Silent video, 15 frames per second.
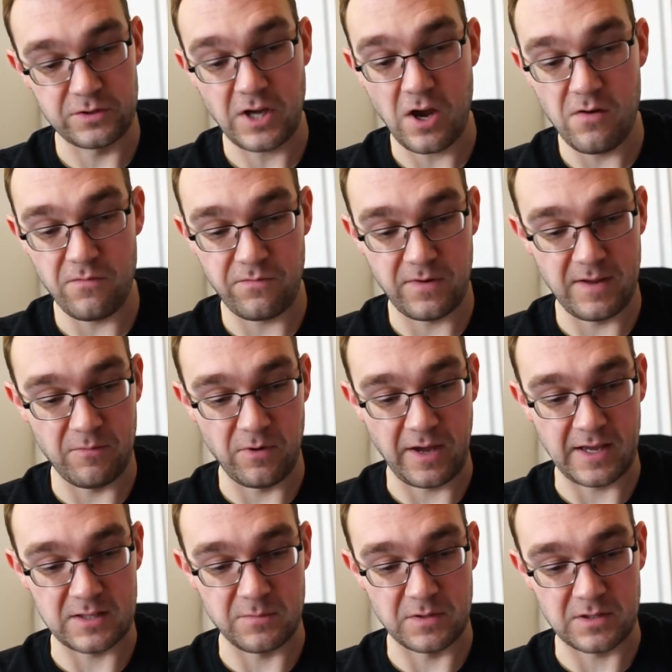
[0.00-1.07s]
Hopefully we'll
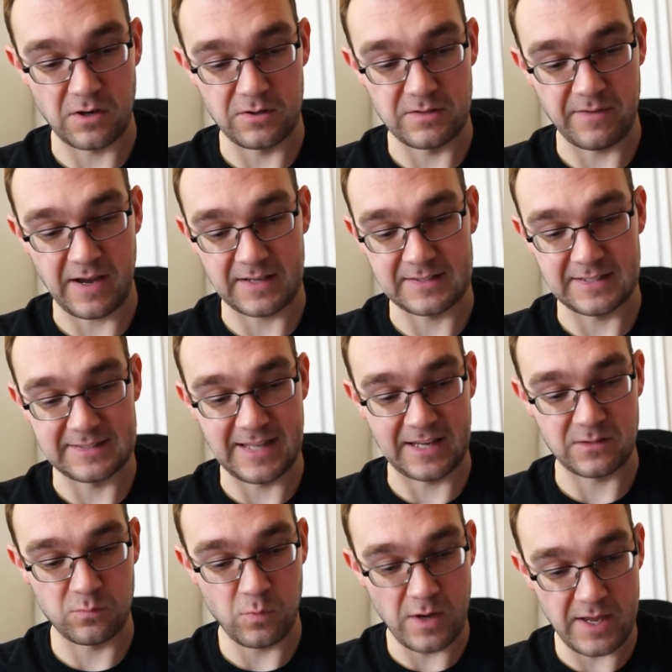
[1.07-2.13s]
get some exclusive access
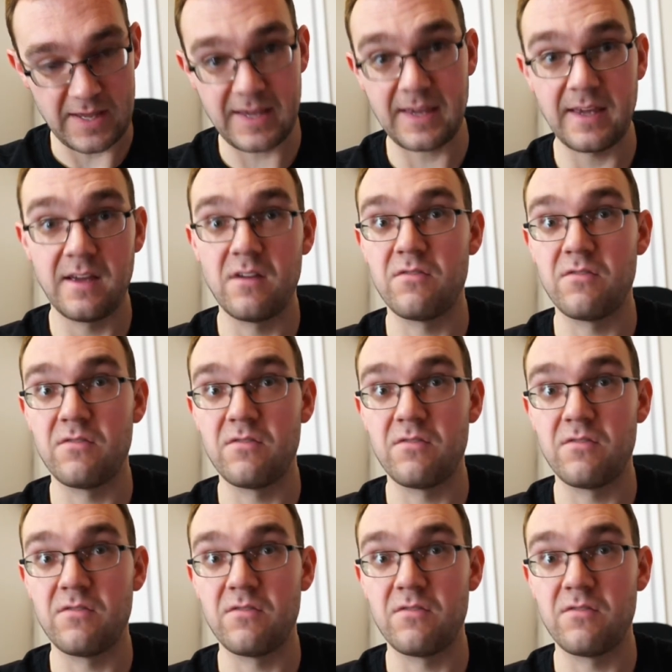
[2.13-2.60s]
next week.